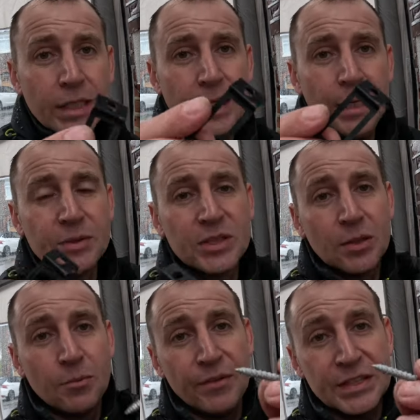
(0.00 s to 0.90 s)
clips
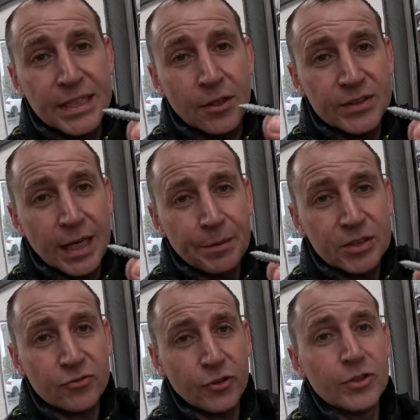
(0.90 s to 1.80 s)
with the self-tapping
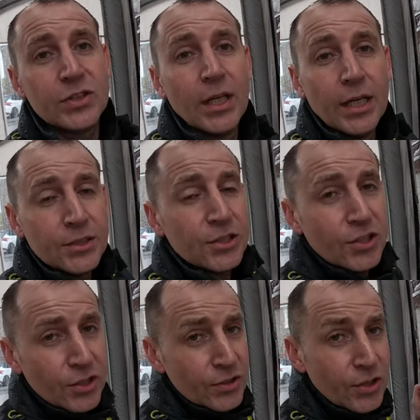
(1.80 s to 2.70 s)
screws
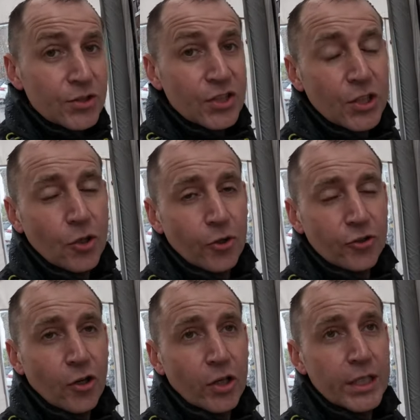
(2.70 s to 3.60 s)
to secure the
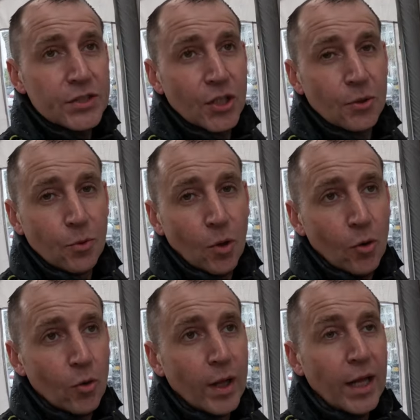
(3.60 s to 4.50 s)
trunk into the
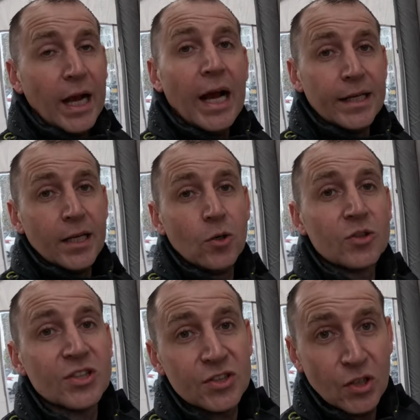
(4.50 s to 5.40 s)
wall, and it'll
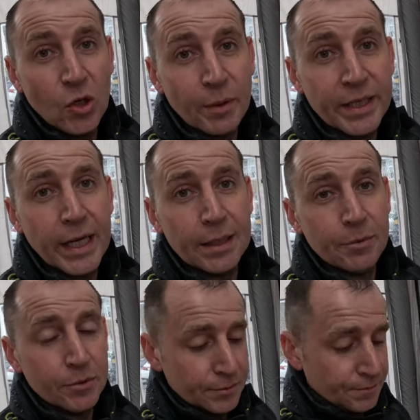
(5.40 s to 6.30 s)
also secure my cable.